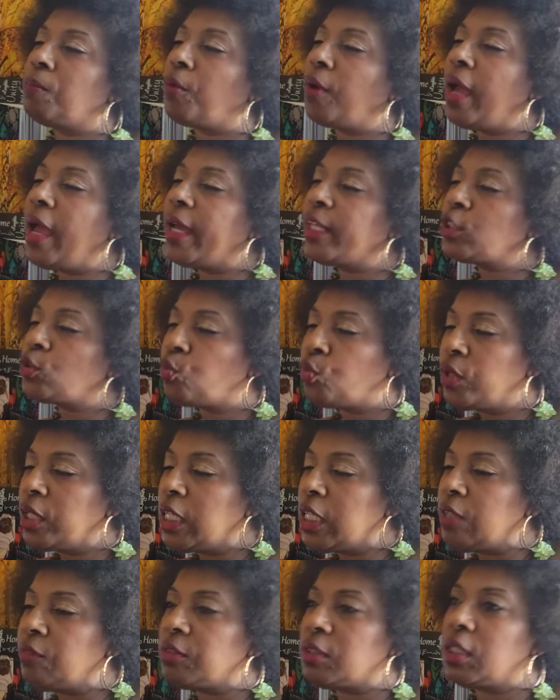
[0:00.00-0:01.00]
Bass
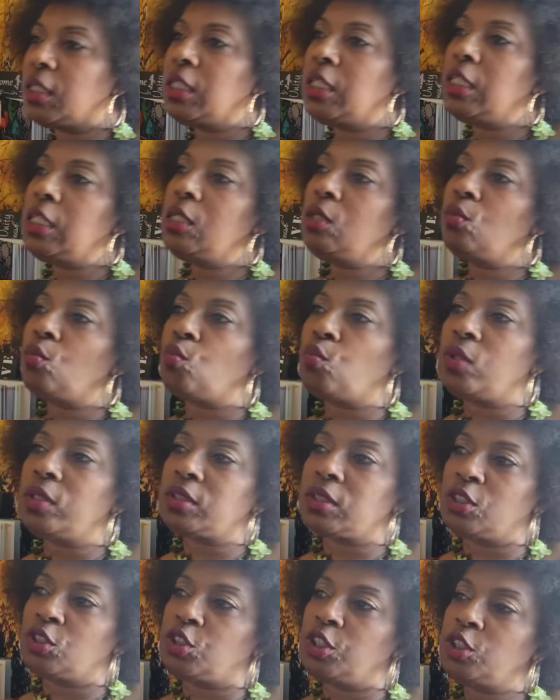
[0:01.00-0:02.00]
Reeves. He
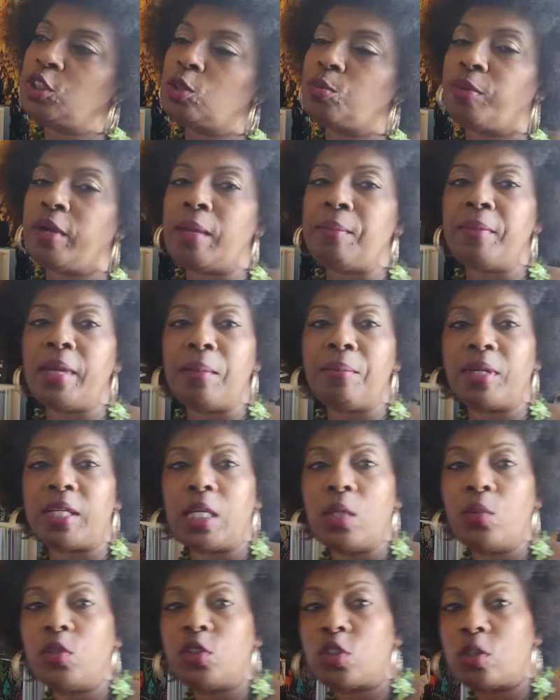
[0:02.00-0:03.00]
was a gingerbread man, but
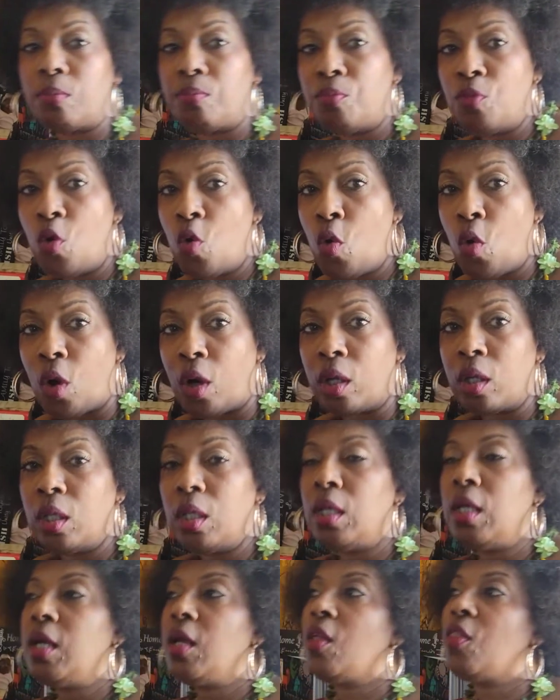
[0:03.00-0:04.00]
he was a Moor
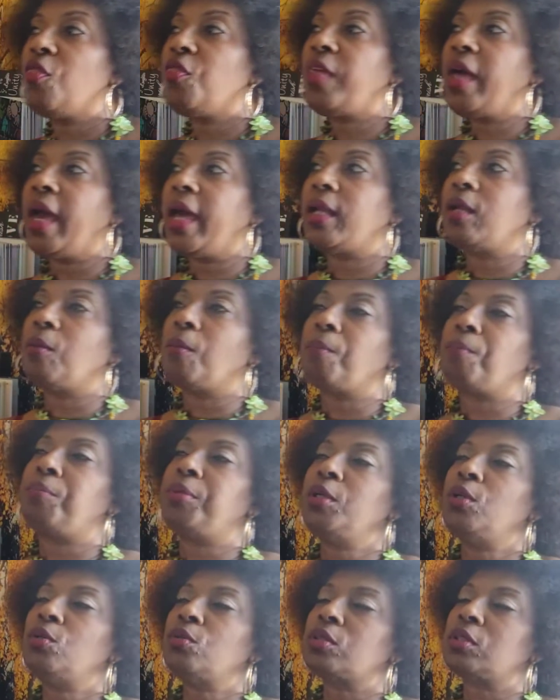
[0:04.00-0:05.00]
that
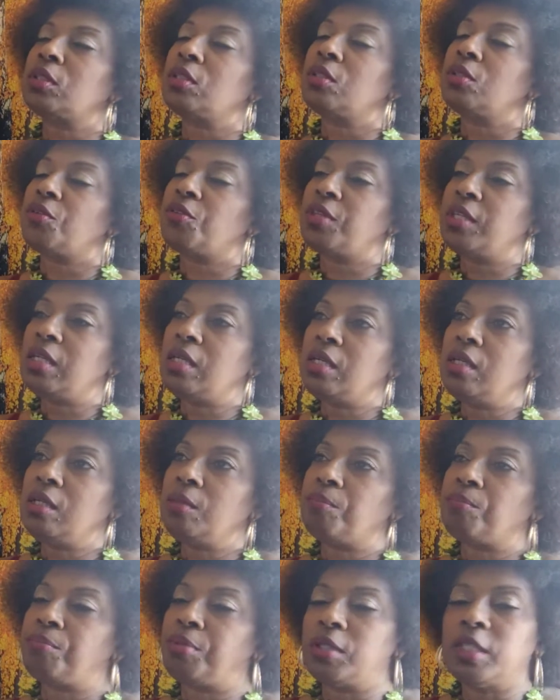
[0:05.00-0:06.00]
built
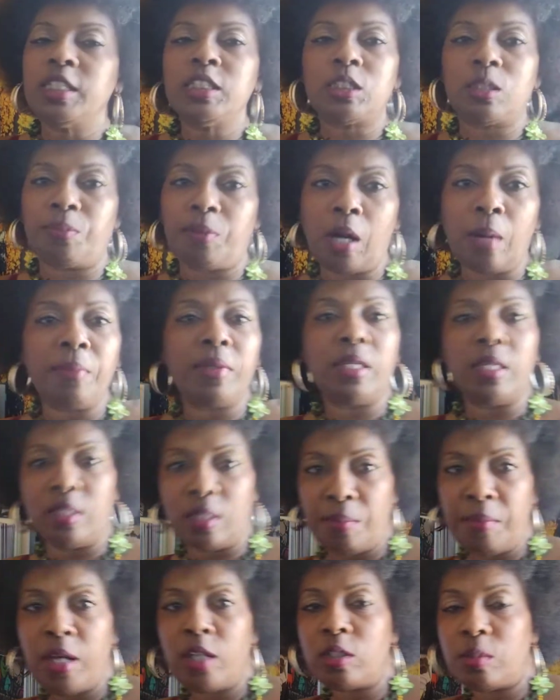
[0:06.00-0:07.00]
the police department
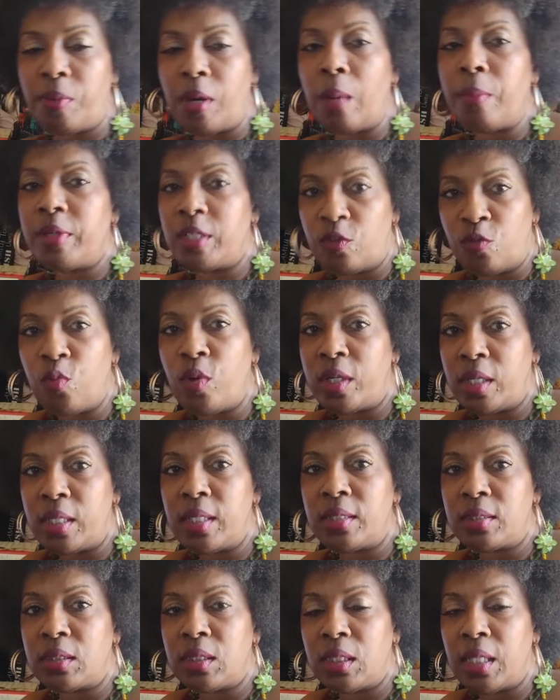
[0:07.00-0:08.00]
and the mayor department of what it
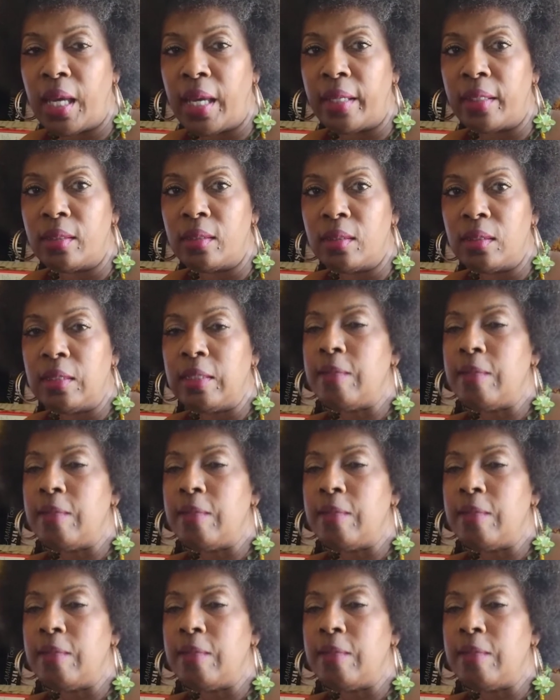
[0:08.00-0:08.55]
is today.